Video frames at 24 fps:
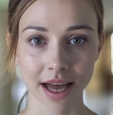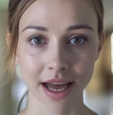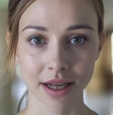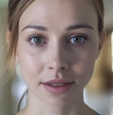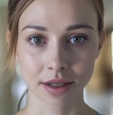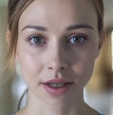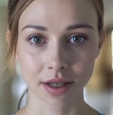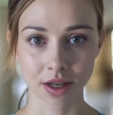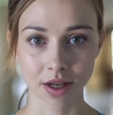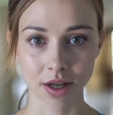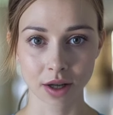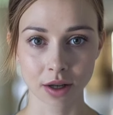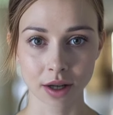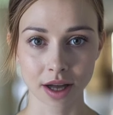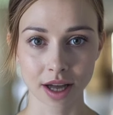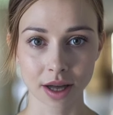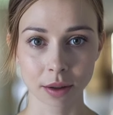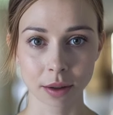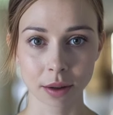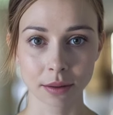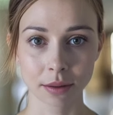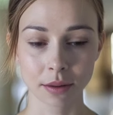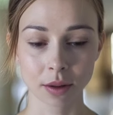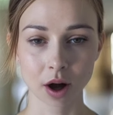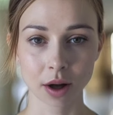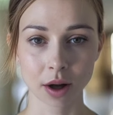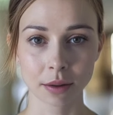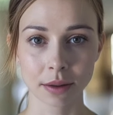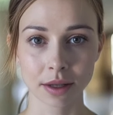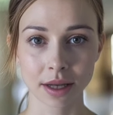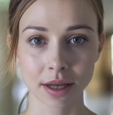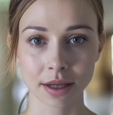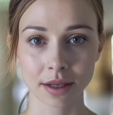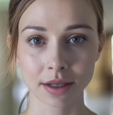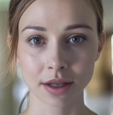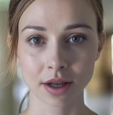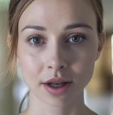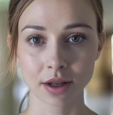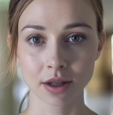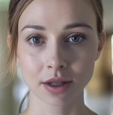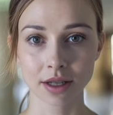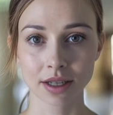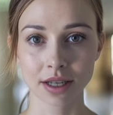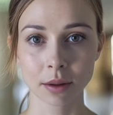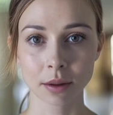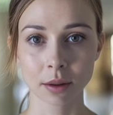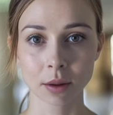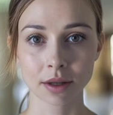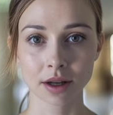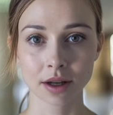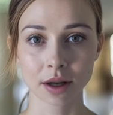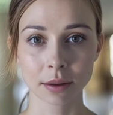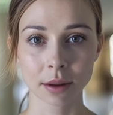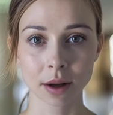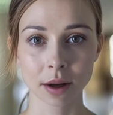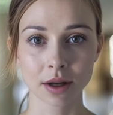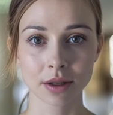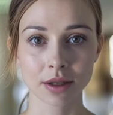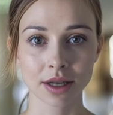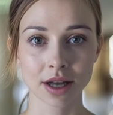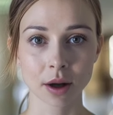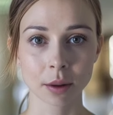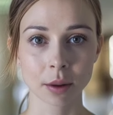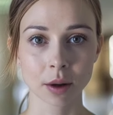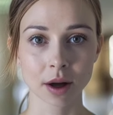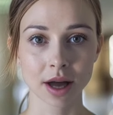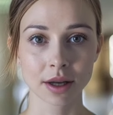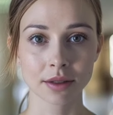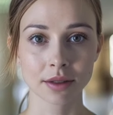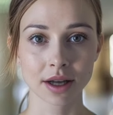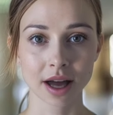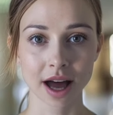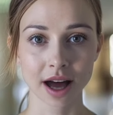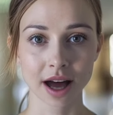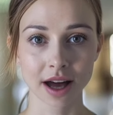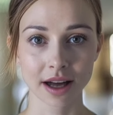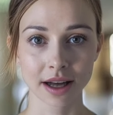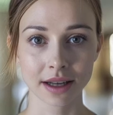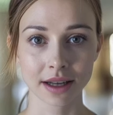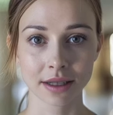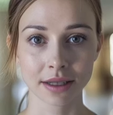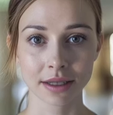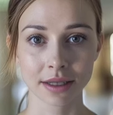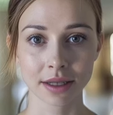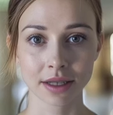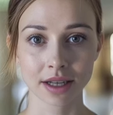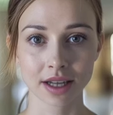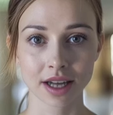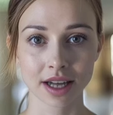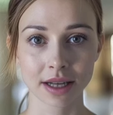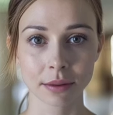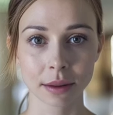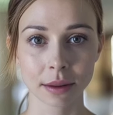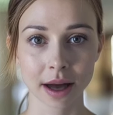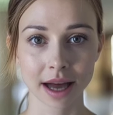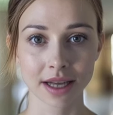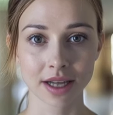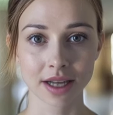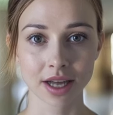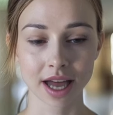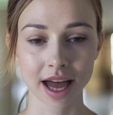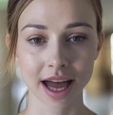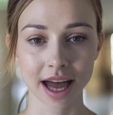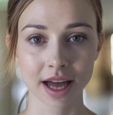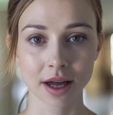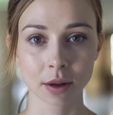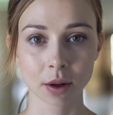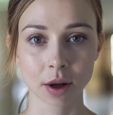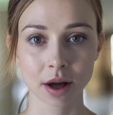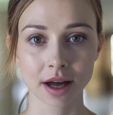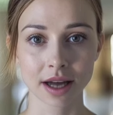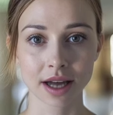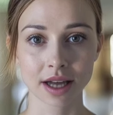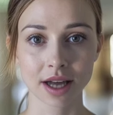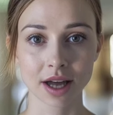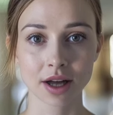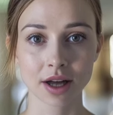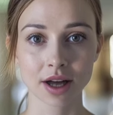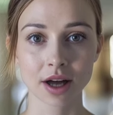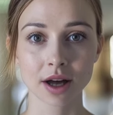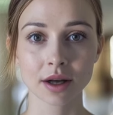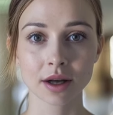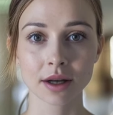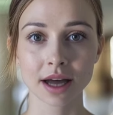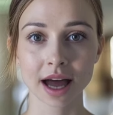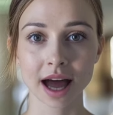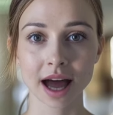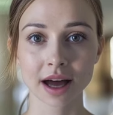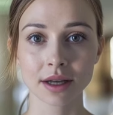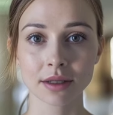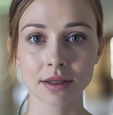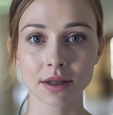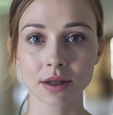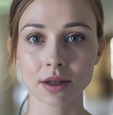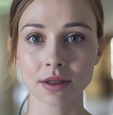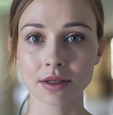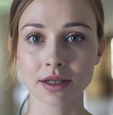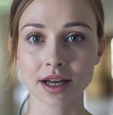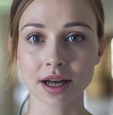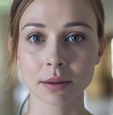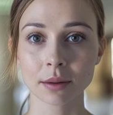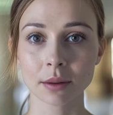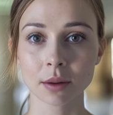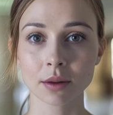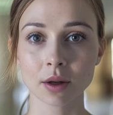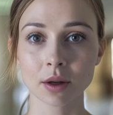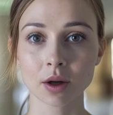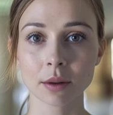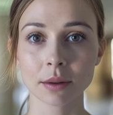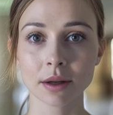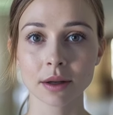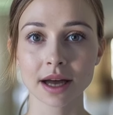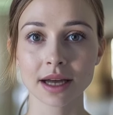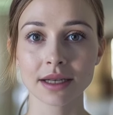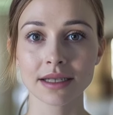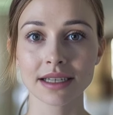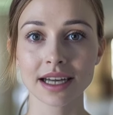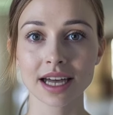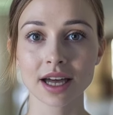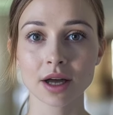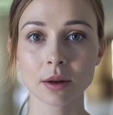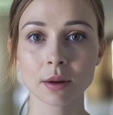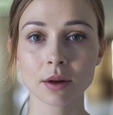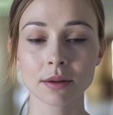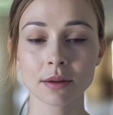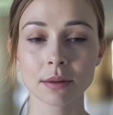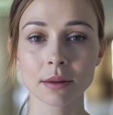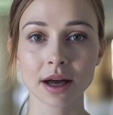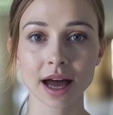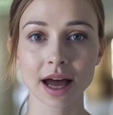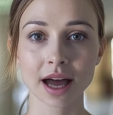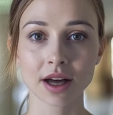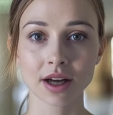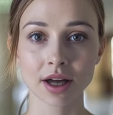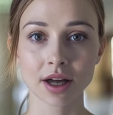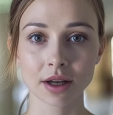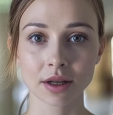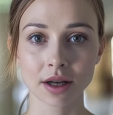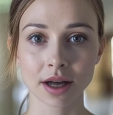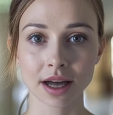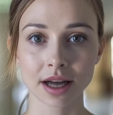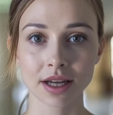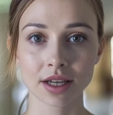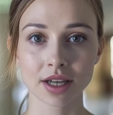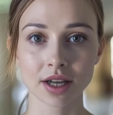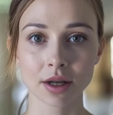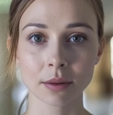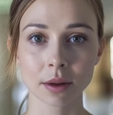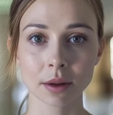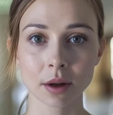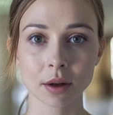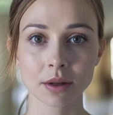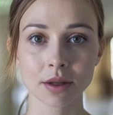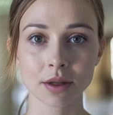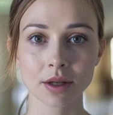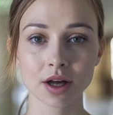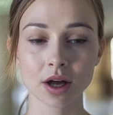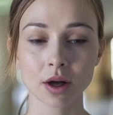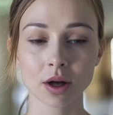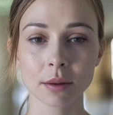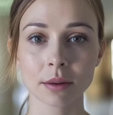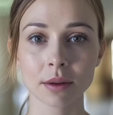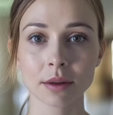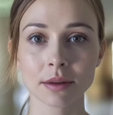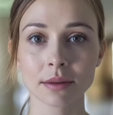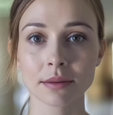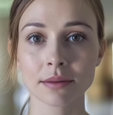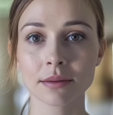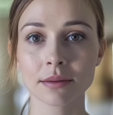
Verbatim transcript: If surgery is performed, nurses provide postoperative care, such as managing indwelling urinary catheters and performing continuous bladder irrigation post-TURP.